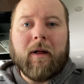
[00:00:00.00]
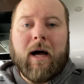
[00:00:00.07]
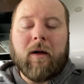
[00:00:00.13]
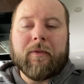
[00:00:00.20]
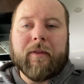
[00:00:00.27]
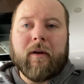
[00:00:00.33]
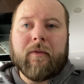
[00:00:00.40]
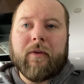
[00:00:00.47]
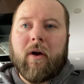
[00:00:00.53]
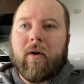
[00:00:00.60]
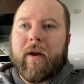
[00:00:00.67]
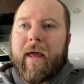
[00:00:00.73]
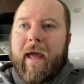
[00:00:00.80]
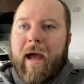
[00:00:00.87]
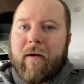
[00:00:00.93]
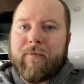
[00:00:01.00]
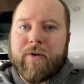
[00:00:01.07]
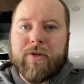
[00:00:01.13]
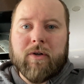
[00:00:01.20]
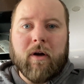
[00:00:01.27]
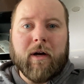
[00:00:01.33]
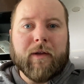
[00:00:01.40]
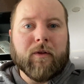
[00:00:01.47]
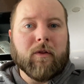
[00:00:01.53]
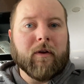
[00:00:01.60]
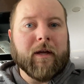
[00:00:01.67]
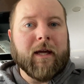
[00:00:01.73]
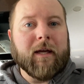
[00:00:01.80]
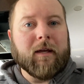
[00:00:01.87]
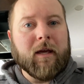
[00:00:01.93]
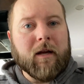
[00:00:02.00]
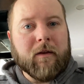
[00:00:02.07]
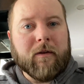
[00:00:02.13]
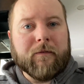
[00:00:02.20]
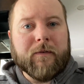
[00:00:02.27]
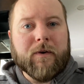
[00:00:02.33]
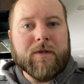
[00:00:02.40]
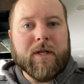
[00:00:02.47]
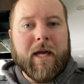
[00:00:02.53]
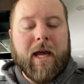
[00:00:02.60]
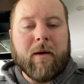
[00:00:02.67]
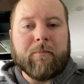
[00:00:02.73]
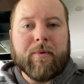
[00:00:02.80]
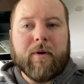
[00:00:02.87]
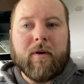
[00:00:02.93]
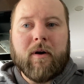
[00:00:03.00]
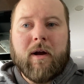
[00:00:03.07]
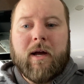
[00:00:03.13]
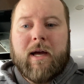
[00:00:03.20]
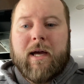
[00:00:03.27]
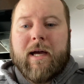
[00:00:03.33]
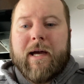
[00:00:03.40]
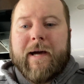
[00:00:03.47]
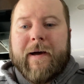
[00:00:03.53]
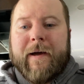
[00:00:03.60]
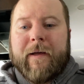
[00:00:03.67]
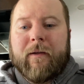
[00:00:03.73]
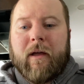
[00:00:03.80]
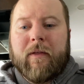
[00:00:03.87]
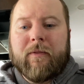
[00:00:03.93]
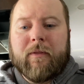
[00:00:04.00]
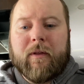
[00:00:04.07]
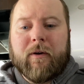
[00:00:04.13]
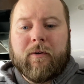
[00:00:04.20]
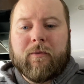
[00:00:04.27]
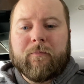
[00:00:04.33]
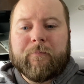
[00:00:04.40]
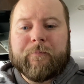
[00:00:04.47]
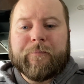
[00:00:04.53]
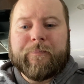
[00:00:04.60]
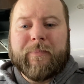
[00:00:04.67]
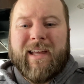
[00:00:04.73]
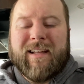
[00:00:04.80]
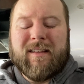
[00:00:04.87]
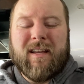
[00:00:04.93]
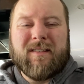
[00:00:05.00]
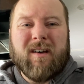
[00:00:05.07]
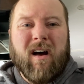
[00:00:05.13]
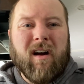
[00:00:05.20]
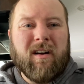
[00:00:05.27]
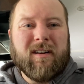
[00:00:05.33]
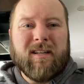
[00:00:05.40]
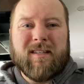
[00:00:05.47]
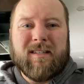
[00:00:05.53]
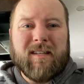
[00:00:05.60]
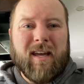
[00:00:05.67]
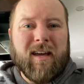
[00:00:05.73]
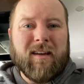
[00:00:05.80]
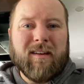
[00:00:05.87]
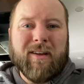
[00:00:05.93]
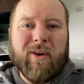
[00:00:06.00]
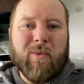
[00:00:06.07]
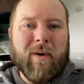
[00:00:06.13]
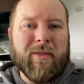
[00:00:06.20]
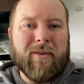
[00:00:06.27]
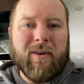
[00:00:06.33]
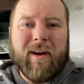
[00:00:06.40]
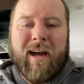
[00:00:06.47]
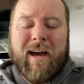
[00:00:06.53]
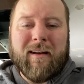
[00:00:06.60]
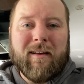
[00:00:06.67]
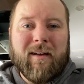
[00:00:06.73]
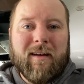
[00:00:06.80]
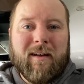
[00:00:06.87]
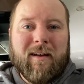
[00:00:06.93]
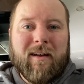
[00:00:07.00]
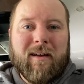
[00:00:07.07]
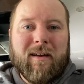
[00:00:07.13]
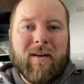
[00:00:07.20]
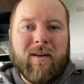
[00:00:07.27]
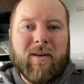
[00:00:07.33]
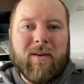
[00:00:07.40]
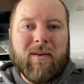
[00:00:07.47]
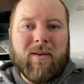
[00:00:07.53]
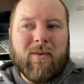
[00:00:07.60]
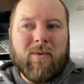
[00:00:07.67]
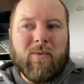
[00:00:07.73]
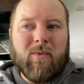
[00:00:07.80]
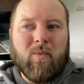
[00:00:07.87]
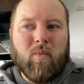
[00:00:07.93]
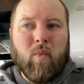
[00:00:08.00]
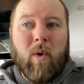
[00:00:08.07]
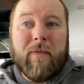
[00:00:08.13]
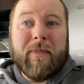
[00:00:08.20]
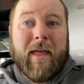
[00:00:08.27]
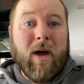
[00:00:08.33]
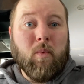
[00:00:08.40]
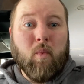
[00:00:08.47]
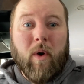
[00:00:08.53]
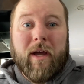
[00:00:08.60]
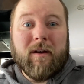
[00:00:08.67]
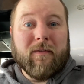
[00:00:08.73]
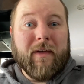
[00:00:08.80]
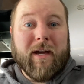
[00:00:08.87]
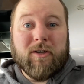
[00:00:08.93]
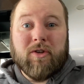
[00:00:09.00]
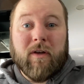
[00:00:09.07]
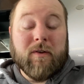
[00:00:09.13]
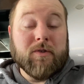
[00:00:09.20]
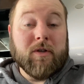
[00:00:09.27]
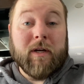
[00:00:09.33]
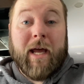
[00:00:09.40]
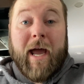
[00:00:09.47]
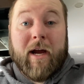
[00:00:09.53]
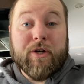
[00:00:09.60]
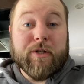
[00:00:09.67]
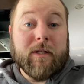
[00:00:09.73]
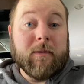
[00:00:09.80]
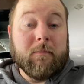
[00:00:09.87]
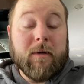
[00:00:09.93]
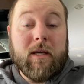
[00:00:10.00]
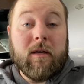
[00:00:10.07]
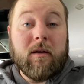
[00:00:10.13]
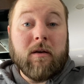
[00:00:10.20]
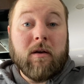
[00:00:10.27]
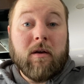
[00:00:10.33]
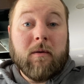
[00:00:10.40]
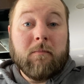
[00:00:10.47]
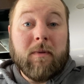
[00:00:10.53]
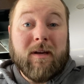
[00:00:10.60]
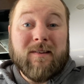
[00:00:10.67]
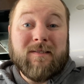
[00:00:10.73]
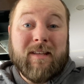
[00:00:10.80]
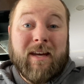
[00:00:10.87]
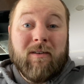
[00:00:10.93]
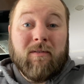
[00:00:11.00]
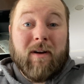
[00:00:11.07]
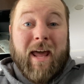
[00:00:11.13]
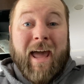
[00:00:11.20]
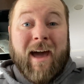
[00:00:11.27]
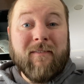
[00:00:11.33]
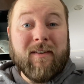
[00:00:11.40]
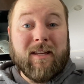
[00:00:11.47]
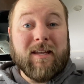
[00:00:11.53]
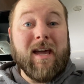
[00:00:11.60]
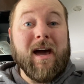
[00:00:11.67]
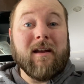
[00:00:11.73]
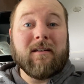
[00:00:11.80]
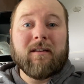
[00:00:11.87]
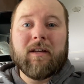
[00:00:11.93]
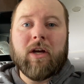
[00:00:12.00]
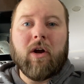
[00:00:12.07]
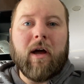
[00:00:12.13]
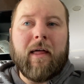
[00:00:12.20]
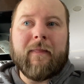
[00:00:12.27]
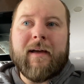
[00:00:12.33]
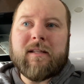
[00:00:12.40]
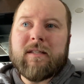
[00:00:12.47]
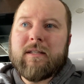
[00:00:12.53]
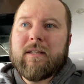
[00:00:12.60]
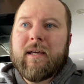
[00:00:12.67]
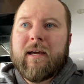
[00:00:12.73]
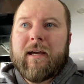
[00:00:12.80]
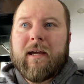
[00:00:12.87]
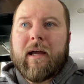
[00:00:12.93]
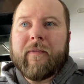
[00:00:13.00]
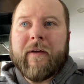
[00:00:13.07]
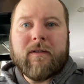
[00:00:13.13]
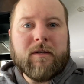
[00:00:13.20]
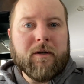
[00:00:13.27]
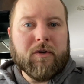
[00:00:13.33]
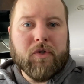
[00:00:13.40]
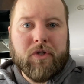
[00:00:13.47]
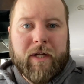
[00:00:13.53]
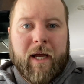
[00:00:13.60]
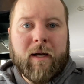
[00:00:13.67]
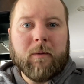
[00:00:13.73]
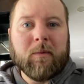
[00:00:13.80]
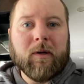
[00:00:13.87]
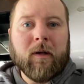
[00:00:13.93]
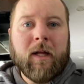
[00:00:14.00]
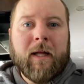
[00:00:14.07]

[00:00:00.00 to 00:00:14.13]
out there, they already have the truck and they're looking at getting their first camper. Uh, and they're, it, it's hard to say, you know, whether or not what that weight of that trailer is going to actually be because they don't have it yet. You know, and that's, and that's understandable